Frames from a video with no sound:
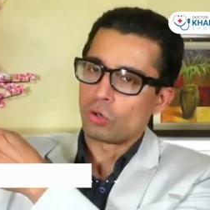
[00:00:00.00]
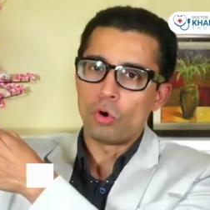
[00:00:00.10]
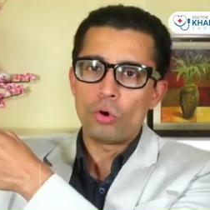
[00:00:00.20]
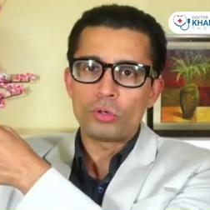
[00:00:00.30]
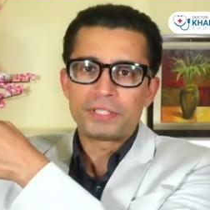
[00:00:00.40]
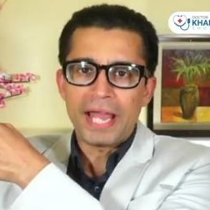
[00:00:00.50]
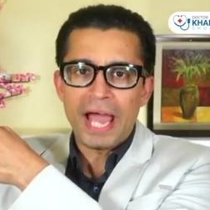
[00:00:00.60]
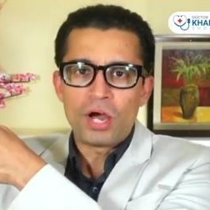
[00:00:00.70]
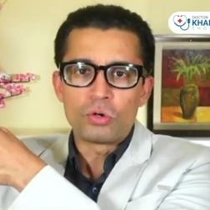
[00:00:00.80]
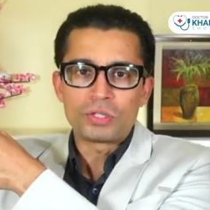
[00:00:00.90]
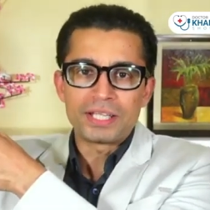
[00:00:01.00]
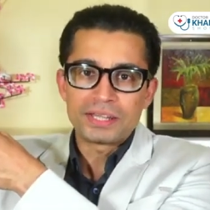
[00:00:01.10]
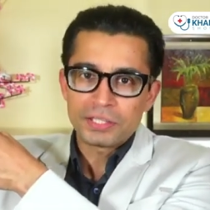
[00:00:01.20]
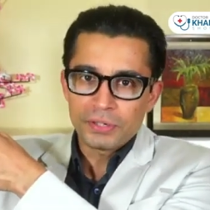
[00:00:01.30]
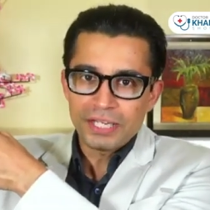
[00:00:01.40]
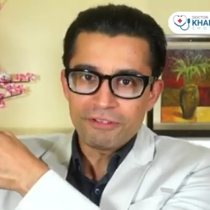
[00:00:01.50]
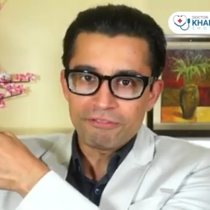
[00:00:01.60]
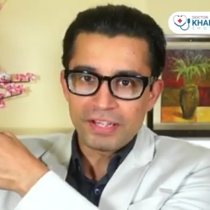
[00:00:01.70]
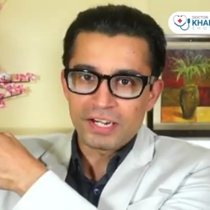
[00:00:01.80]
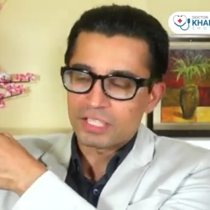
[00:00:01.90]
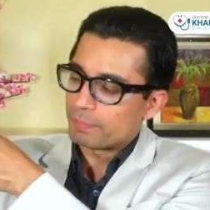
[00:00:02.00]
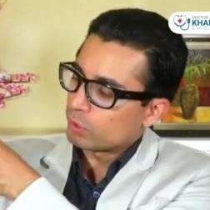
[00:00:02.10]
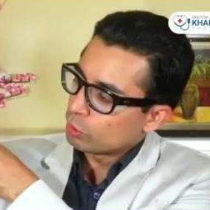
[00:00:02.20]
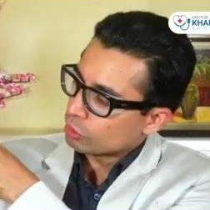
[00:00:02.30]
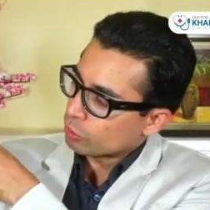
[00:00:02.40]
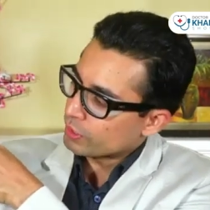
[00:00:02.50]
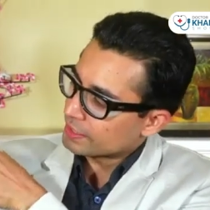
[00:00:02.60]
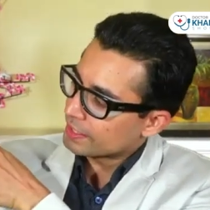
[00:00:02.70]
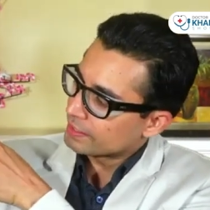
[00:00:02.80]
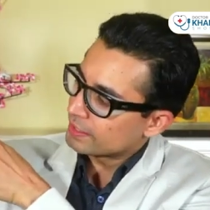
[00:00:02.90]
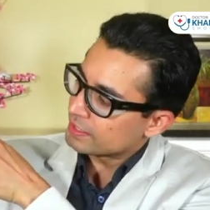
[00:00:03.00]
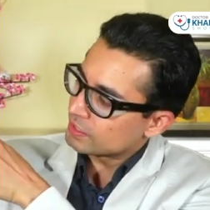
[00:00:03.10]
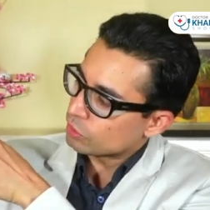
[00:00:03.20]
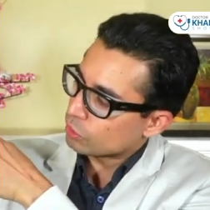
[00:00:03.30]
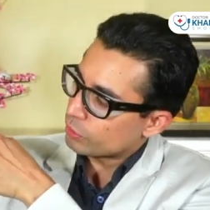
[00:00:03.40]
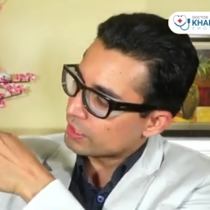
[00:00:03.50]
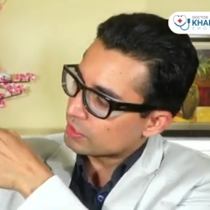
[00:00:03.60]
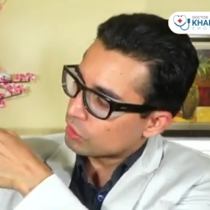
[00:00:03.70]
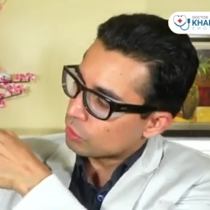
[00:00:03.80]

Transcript: Go down 3 fingers below your crease. This is your crease.